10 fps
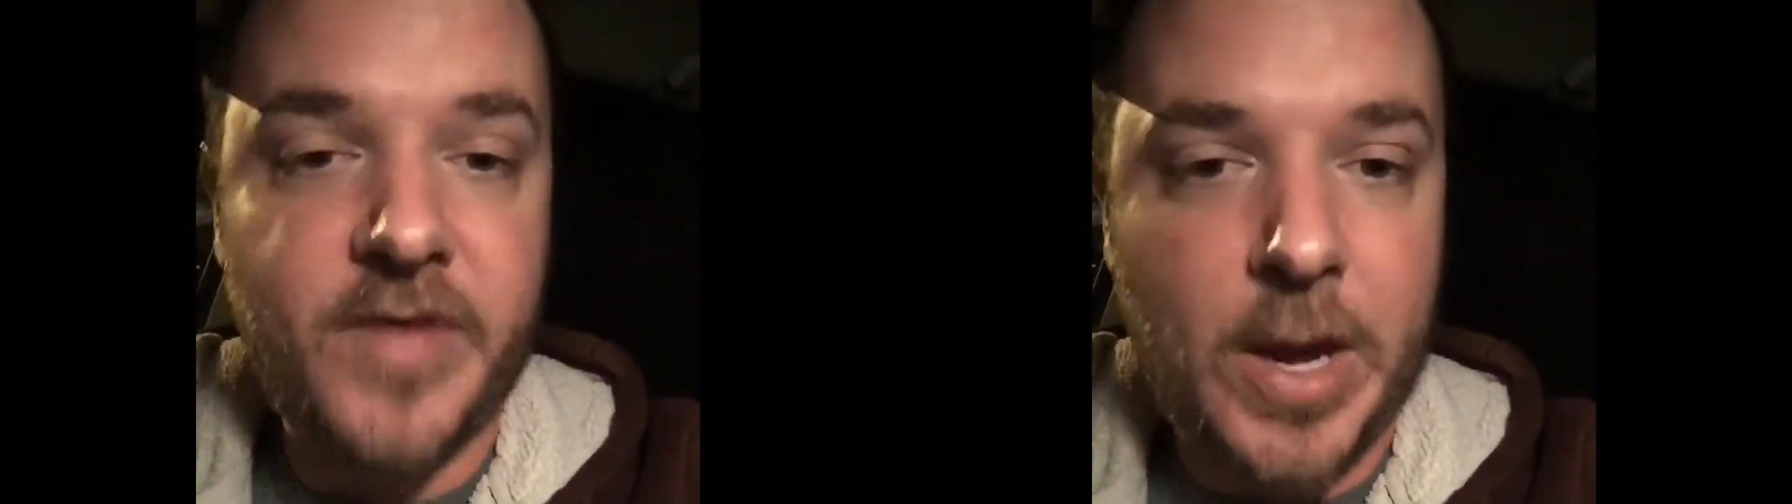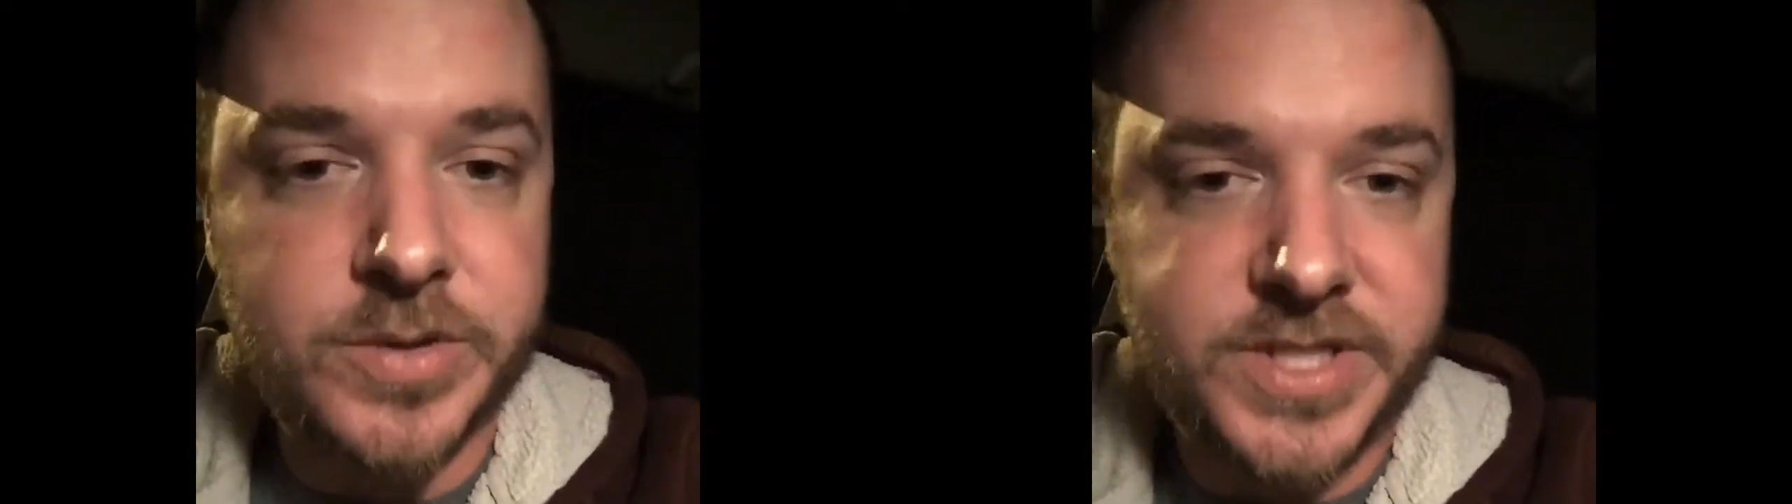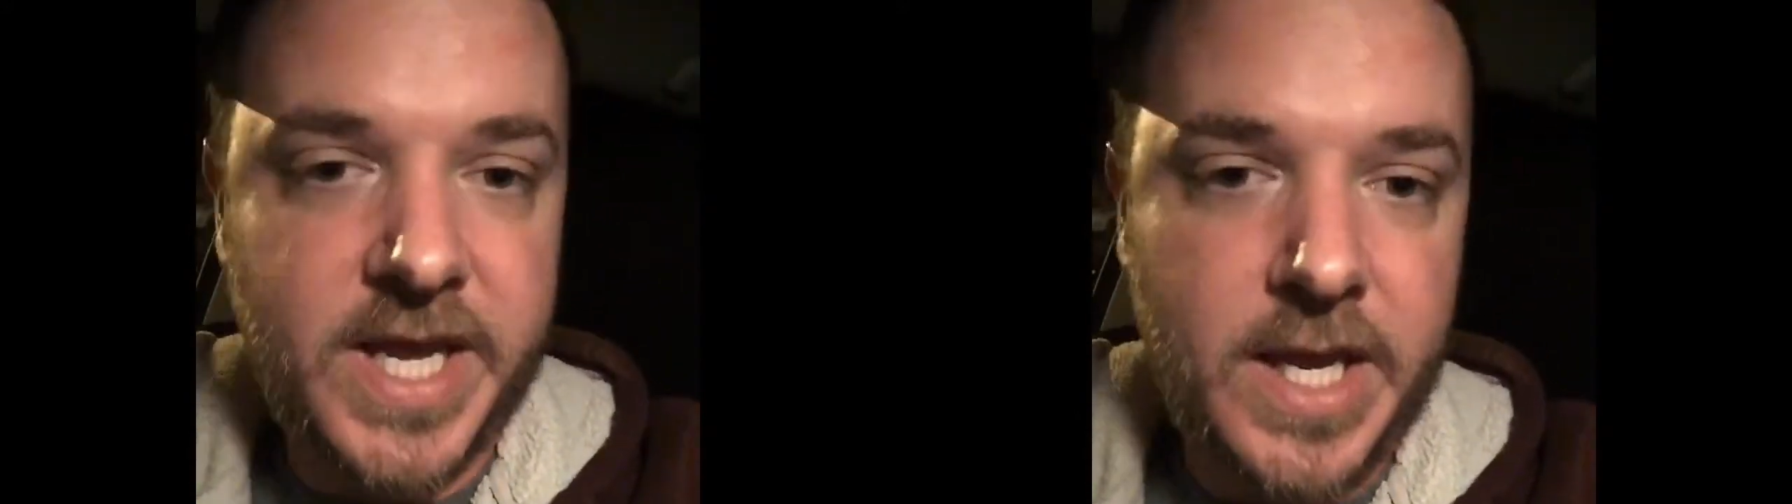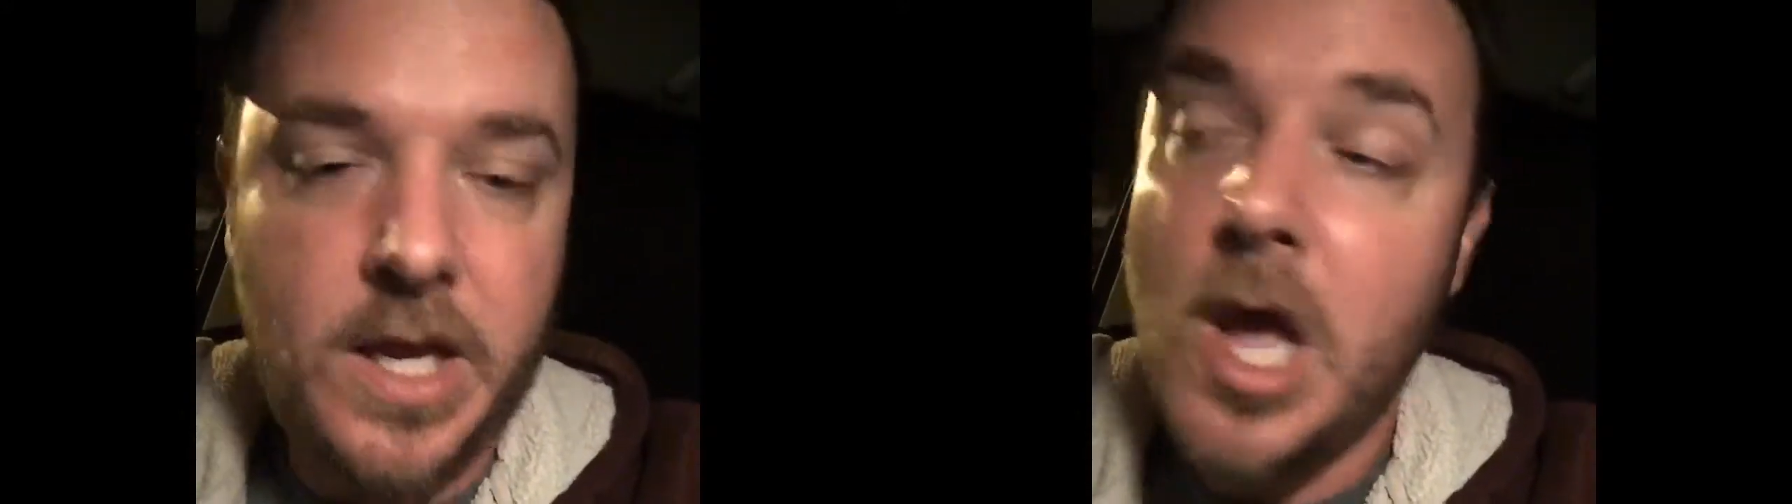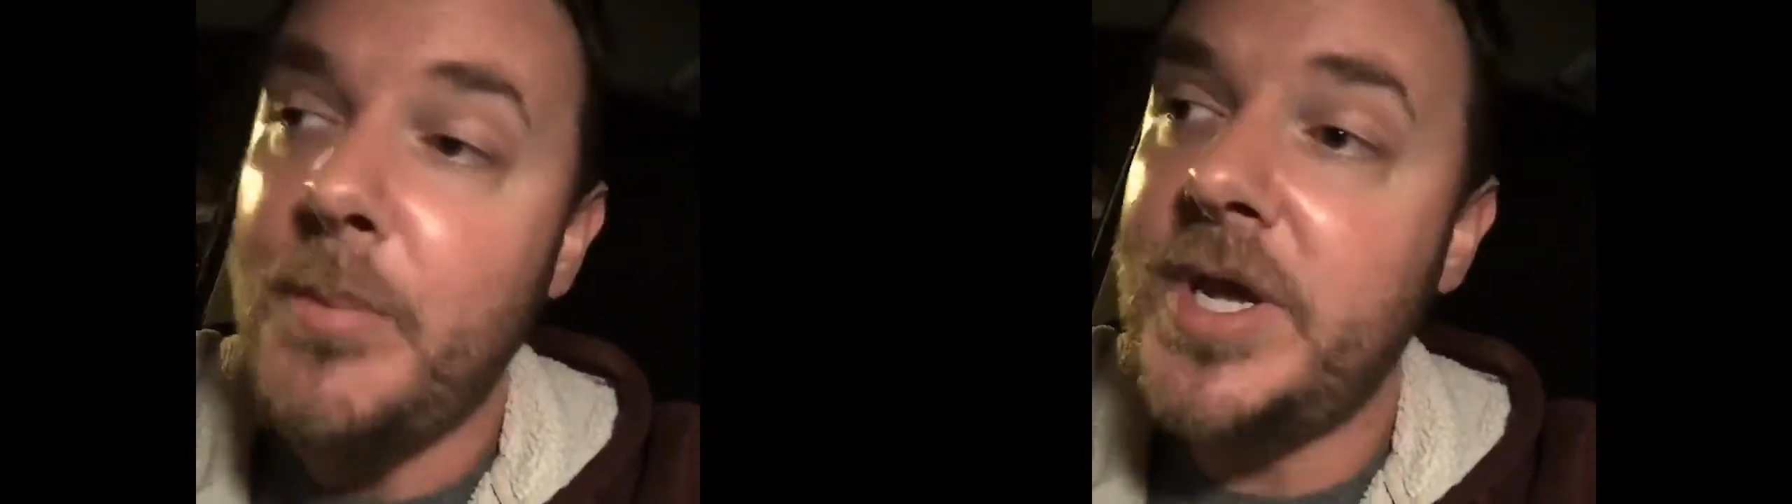
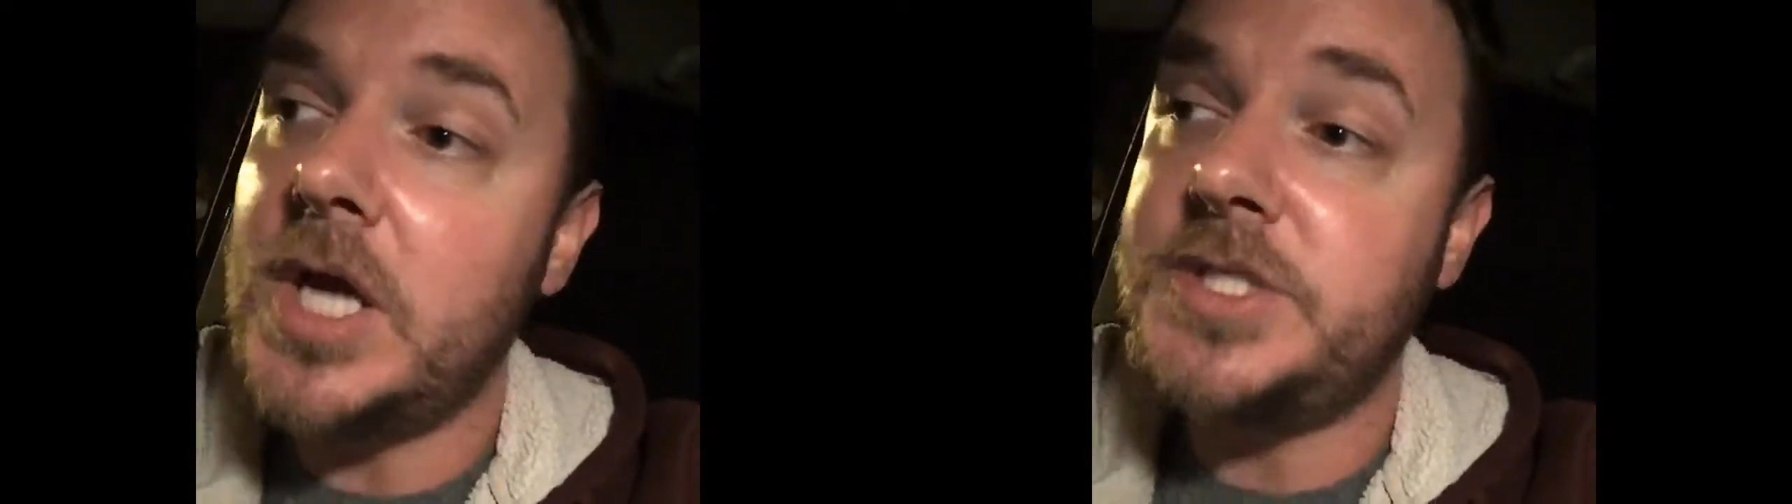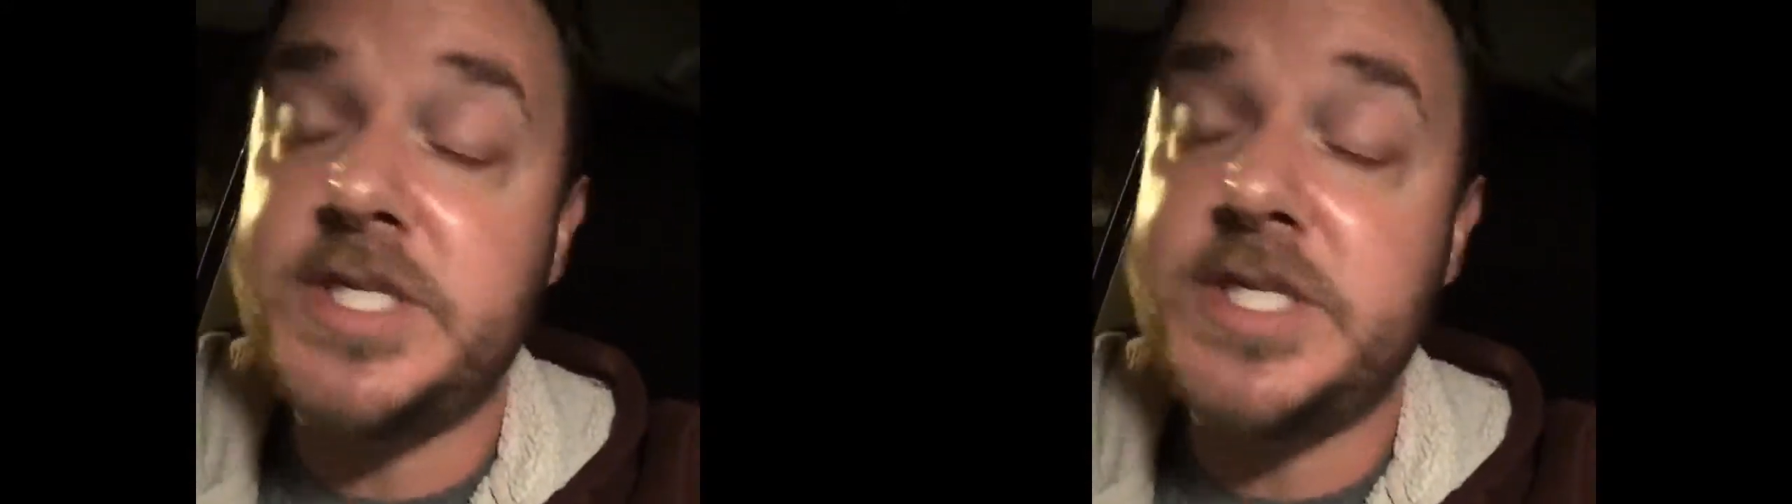AOC because